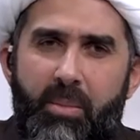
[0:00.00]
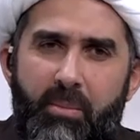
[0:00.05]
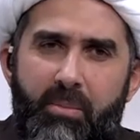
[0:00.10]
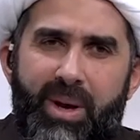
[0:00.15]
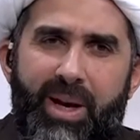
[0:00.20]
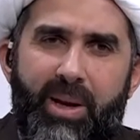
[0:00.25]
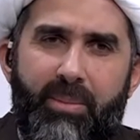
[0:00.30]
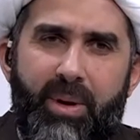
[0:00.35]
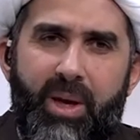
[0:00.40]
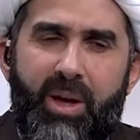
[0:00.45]

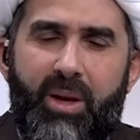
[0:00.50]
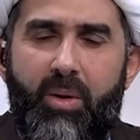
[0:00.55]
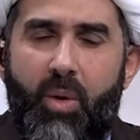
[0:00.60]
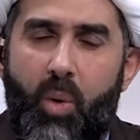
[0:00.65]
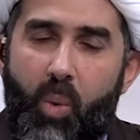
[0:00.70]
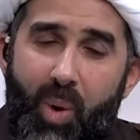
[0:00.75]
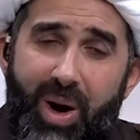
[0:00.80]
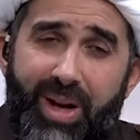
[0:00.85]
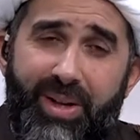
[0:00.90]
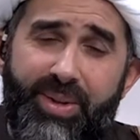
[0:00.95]
maybe
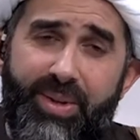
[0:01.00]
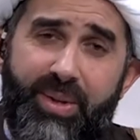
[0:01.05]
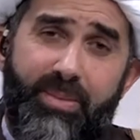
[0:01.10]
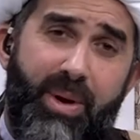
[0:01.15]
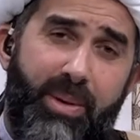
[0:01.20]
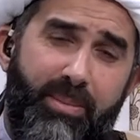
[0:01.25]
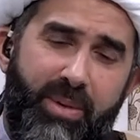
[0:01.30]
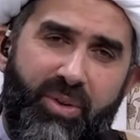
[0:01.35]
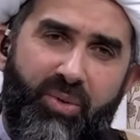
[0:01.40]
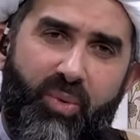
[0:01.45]
once,
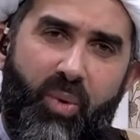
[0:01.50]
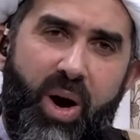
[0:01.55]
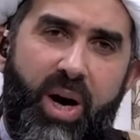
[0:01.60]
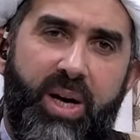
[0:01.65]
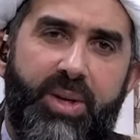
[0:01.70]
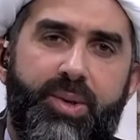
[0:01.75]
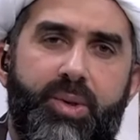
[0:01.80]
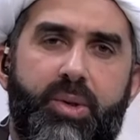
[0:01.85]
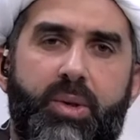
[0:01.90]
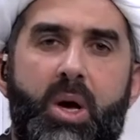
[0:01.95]
maybe
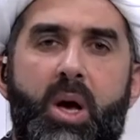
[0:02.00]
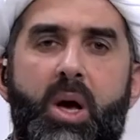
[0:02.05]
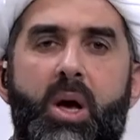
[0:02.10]
twice.